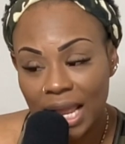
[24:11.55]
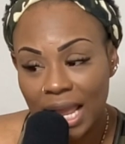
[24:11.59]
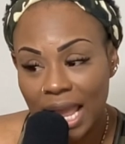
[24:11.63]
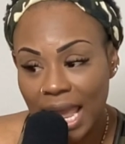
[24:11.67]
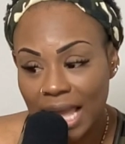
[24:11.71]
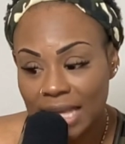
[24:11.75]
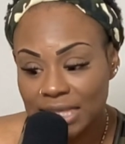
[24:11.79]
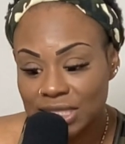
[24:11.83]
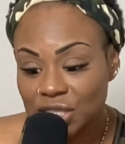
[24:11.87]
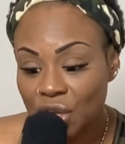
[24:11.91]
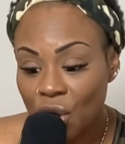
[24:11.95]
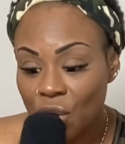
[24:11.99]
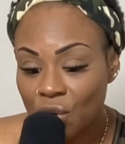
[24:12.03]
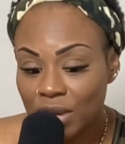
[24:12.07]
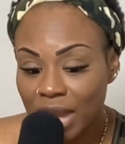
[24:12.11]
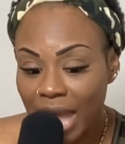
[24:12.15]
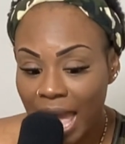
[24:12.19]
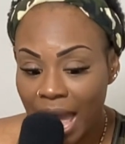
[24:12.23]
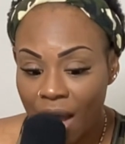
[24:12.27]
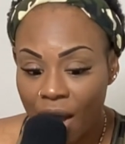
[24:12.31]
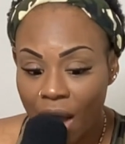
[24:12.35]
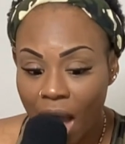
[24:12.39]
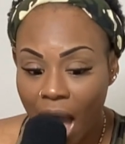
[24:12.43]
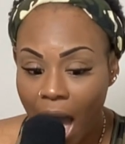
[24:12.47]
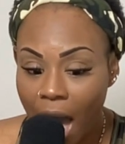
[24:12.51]
And so
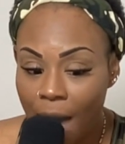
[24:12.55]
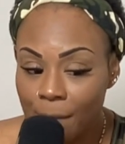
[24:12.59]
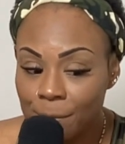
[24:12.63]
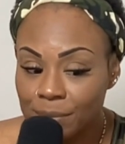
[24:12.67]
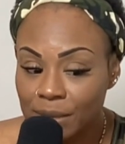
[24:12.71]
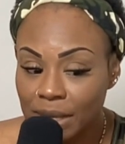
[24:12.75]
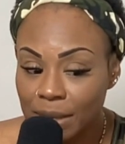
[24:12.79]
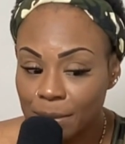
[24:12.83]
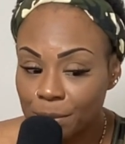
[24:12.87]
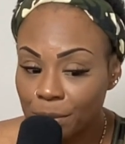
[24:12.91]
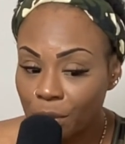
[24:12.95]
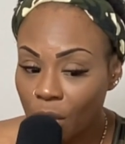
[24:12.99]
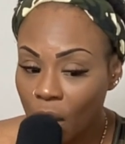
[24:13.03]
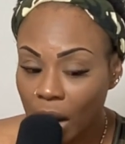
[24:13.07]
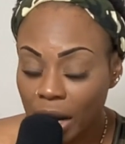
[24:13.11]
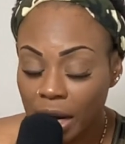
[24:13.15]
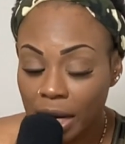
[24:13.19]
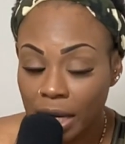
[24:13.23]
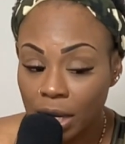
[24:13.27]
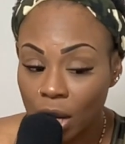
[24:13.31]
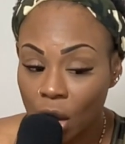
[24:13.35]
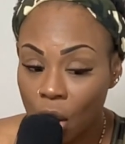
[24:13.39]
now I'm embarking